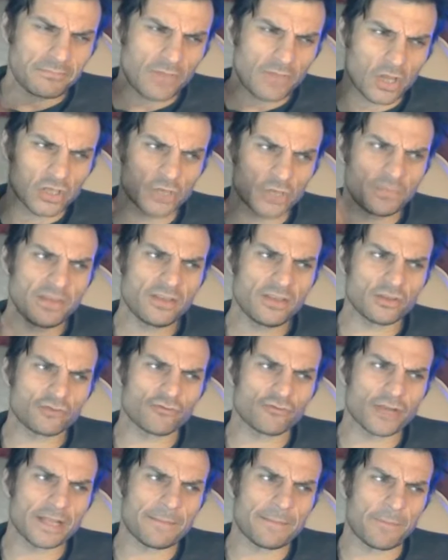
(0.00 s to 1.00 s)
Something that's
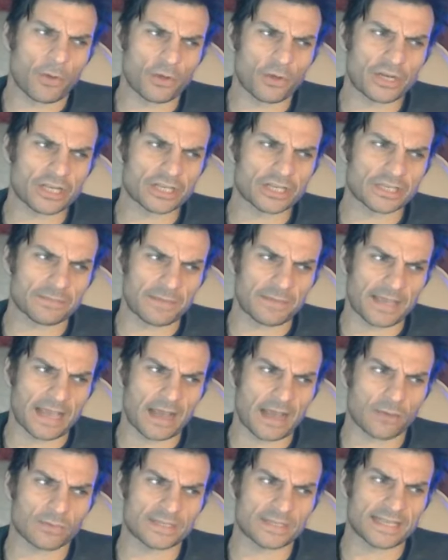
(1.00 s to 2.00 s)
really poignant to me,
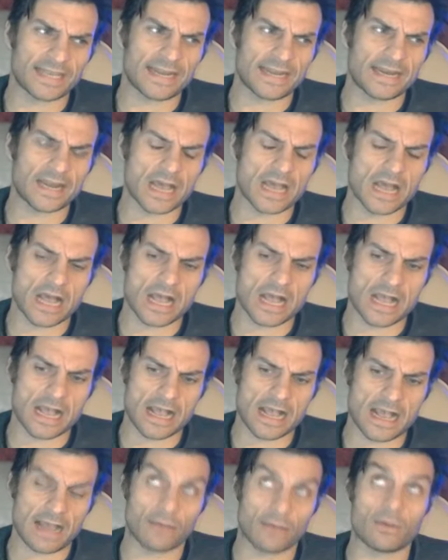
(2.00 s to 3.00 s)
I was in
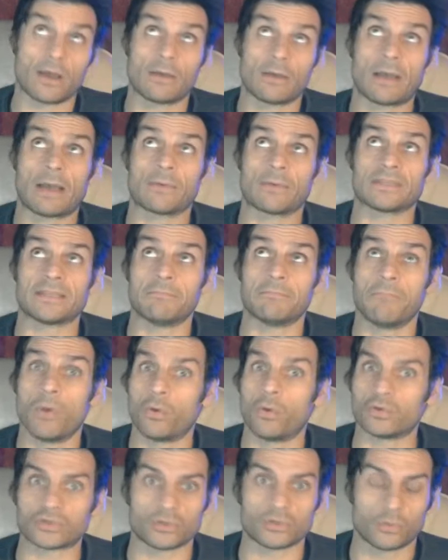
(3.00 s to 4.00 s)

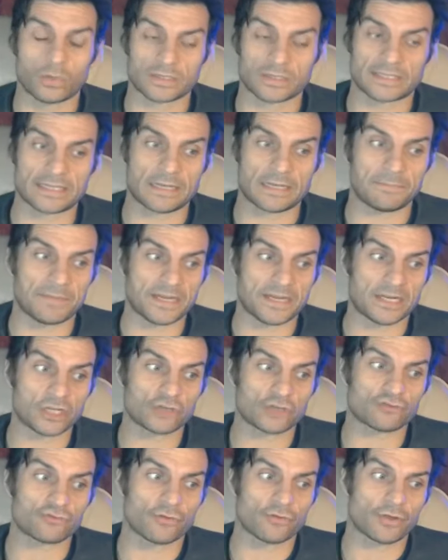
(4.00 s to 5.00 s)
Mosul once it had been
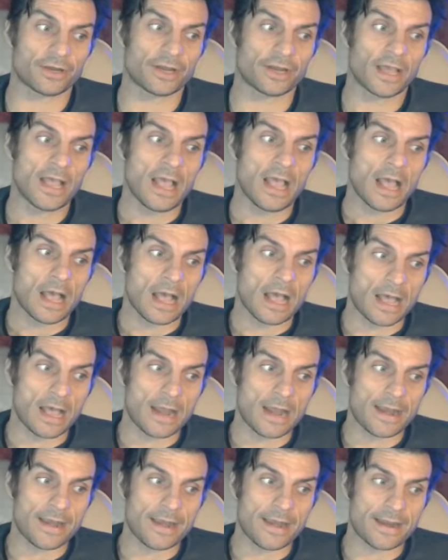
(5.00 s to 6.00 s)
destroyed.
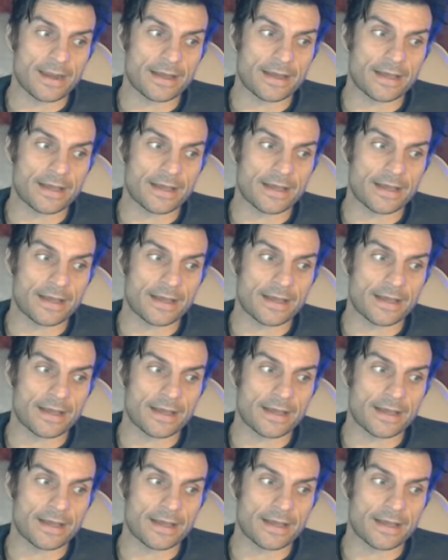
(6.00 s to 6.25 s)
And